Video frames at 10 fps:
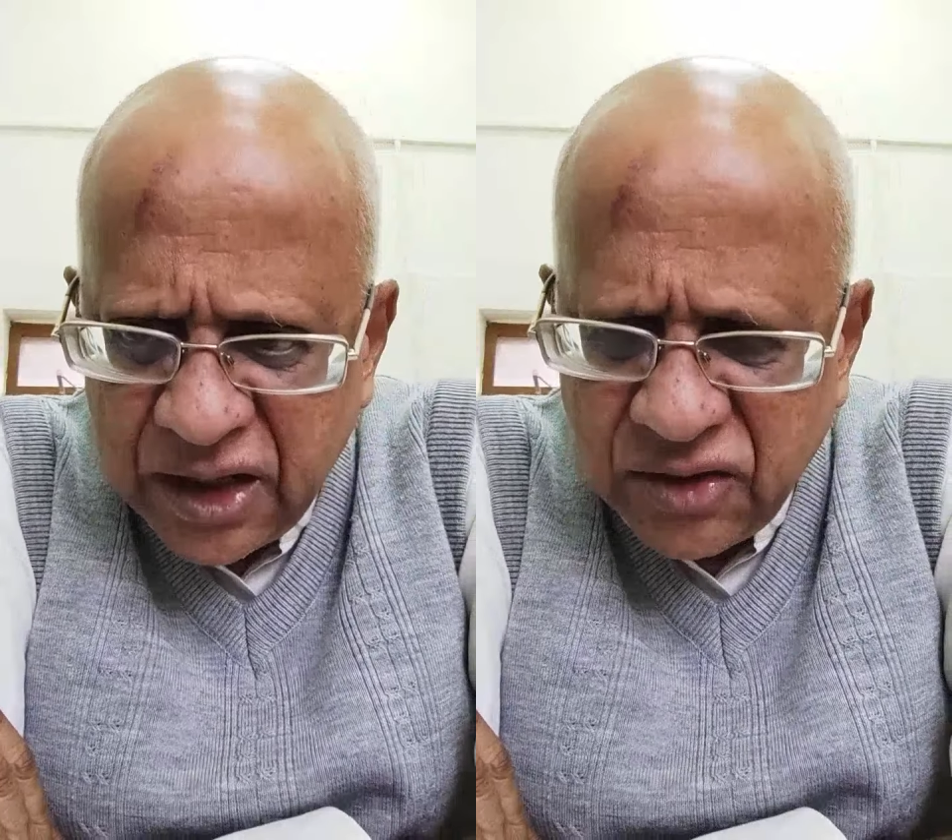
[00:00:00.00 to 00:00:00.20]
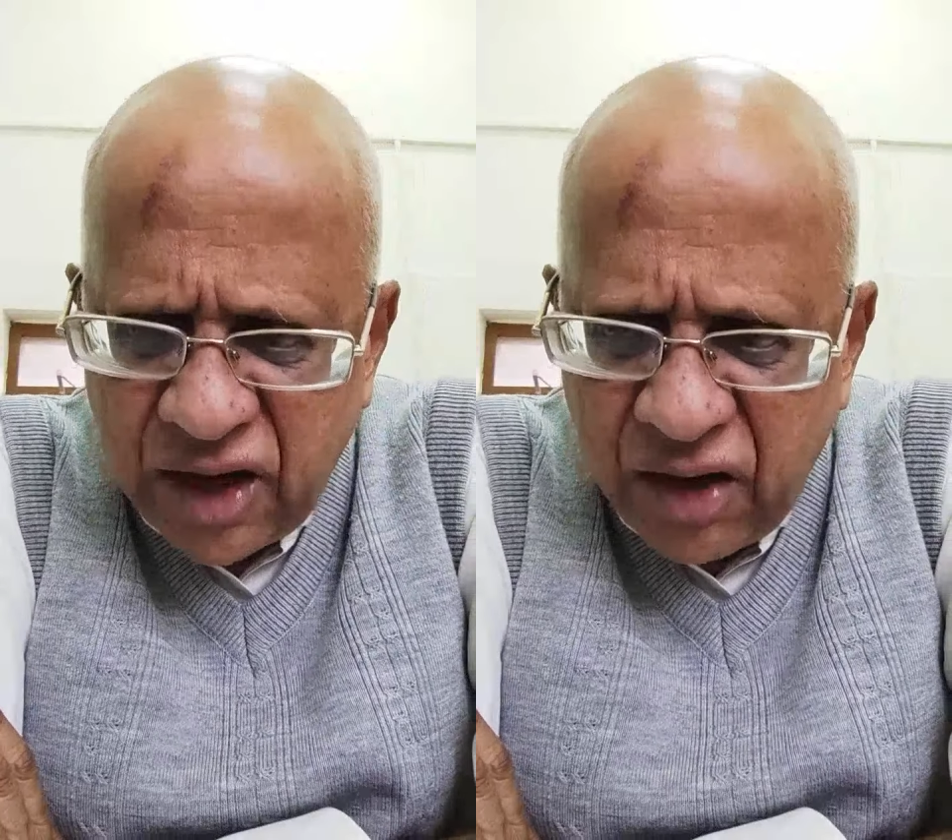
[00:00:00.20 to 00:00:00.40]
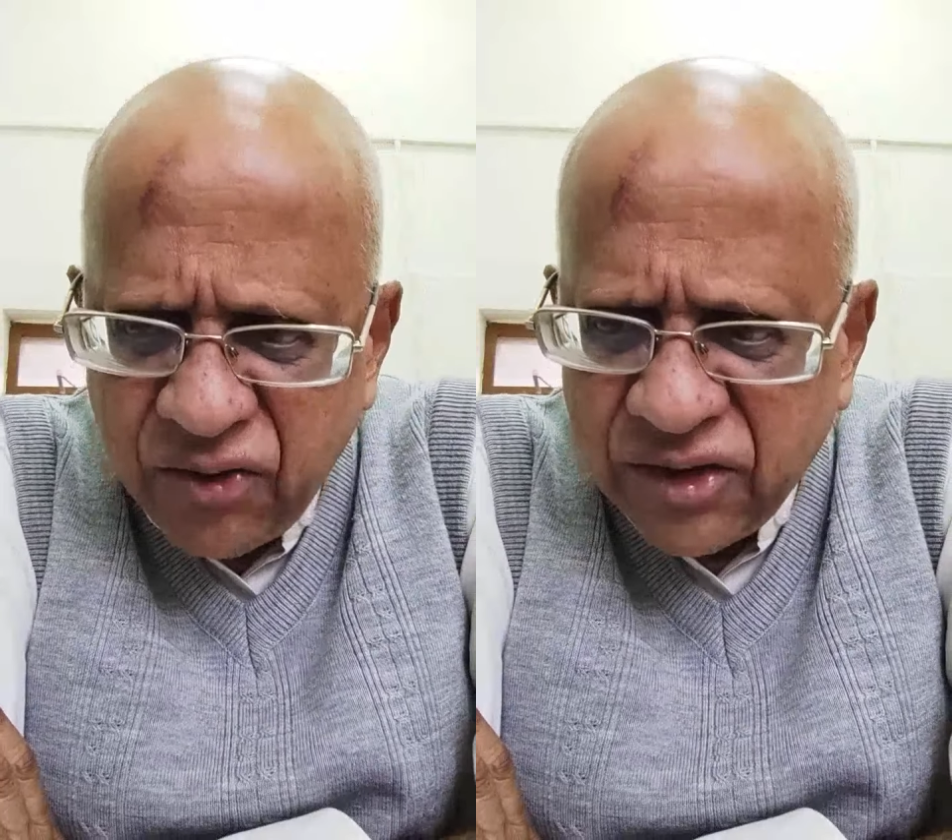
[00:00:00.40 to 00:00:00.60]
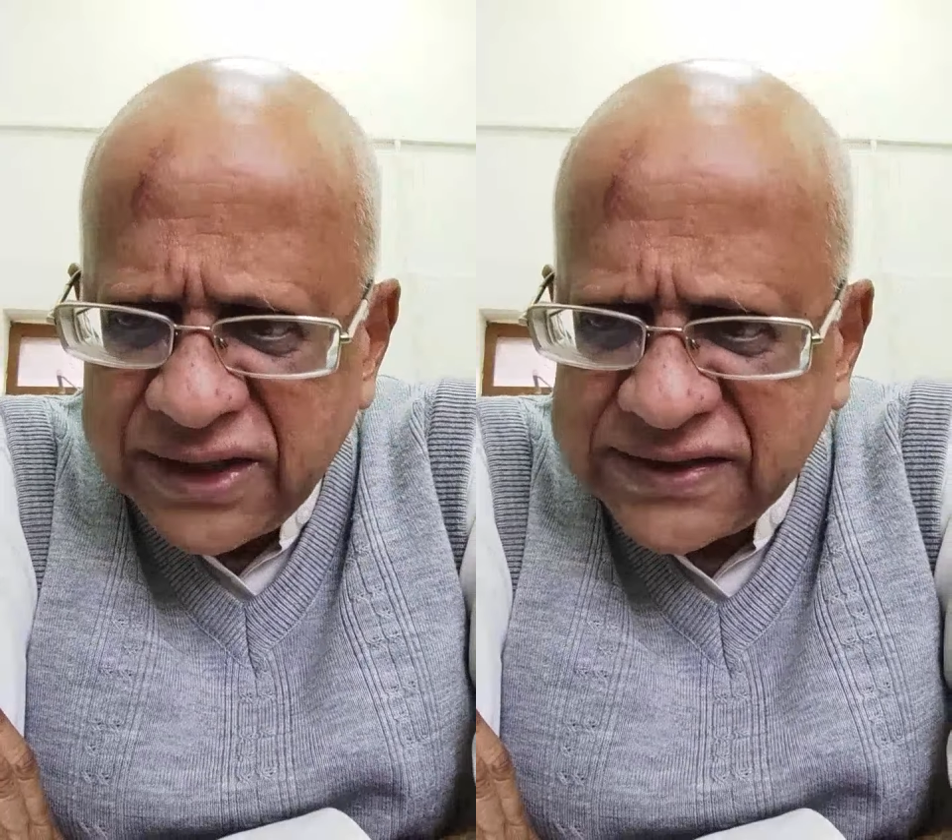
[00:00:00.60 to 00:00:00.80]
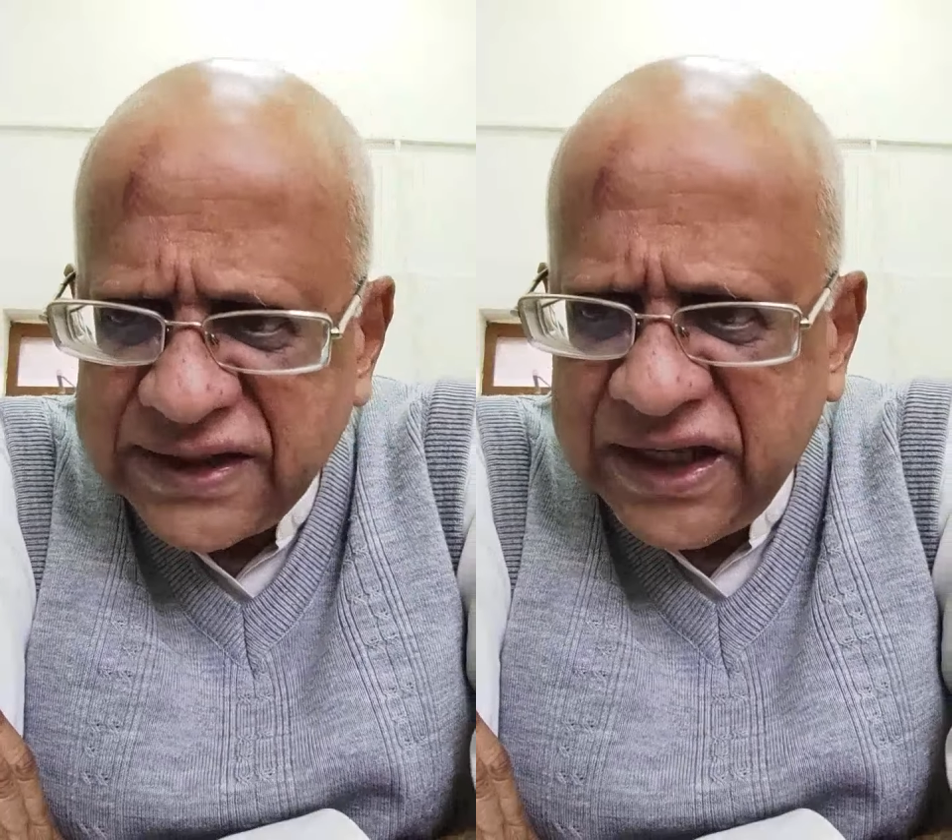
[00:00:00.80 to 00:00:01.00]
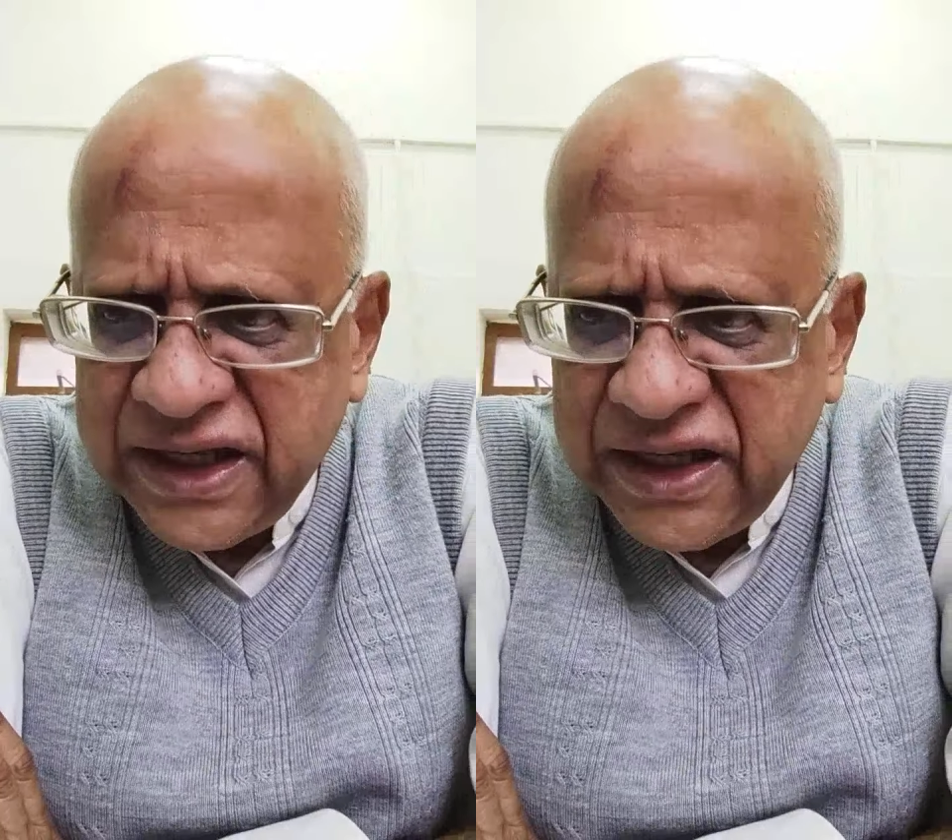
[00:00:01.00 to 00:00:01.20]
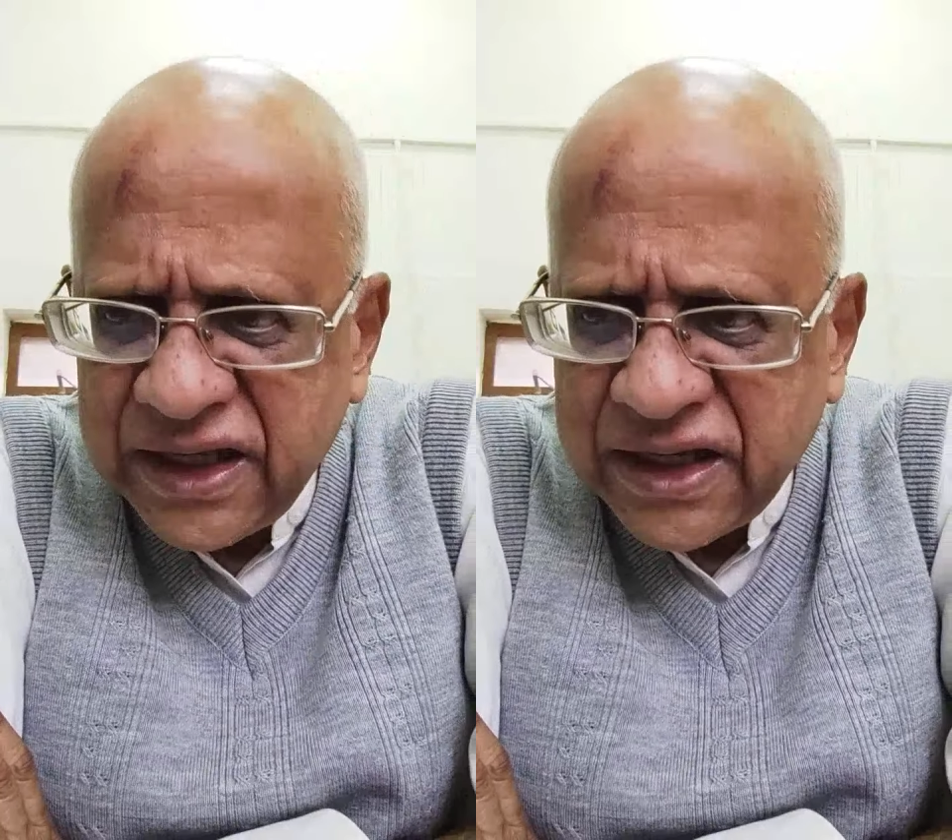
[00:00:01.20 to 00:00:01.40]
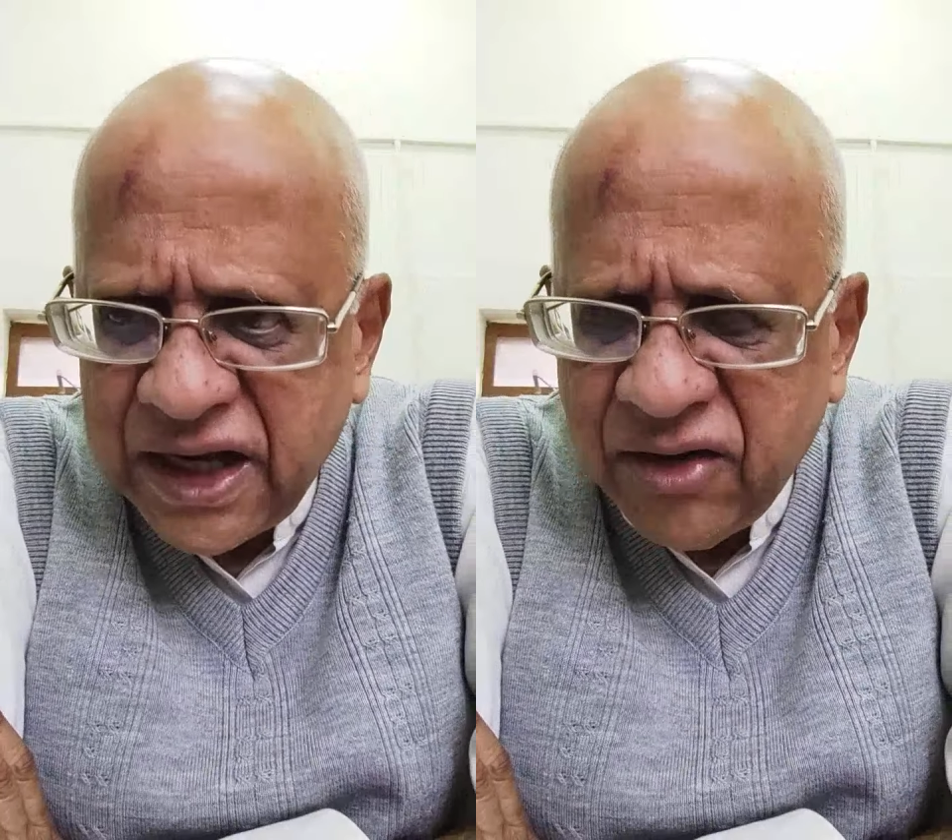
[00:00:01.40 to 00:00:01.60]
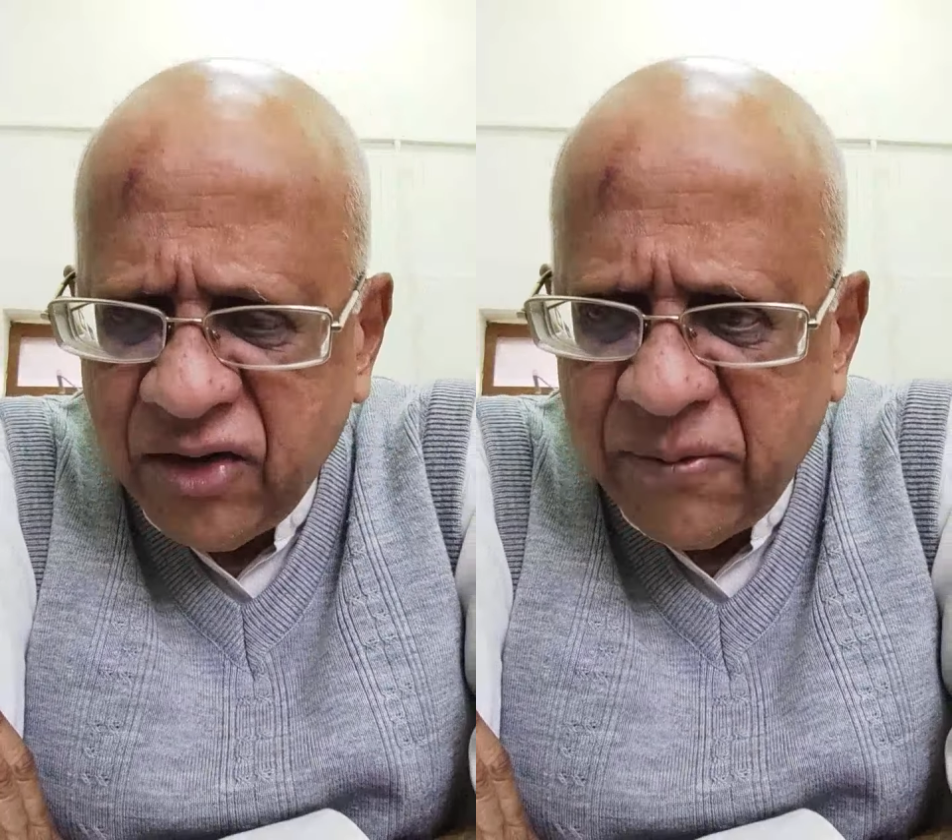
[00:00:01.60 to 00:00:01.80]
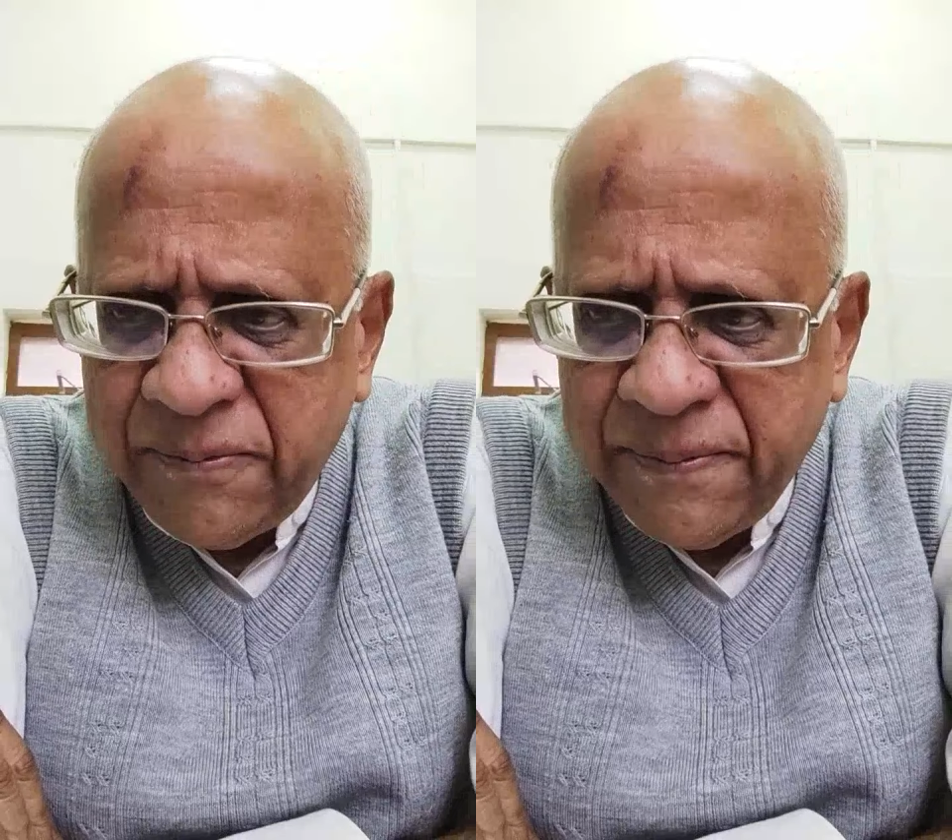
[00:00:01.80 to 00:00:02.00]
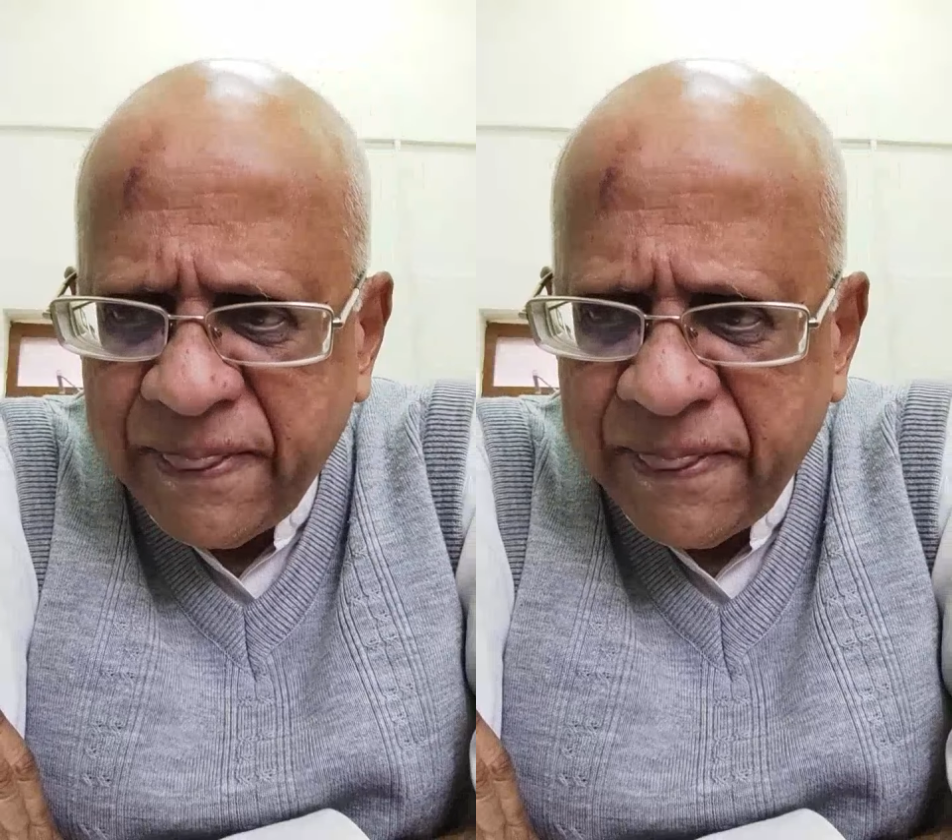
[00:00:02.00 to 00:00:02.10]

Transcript: So now you can see, I hope,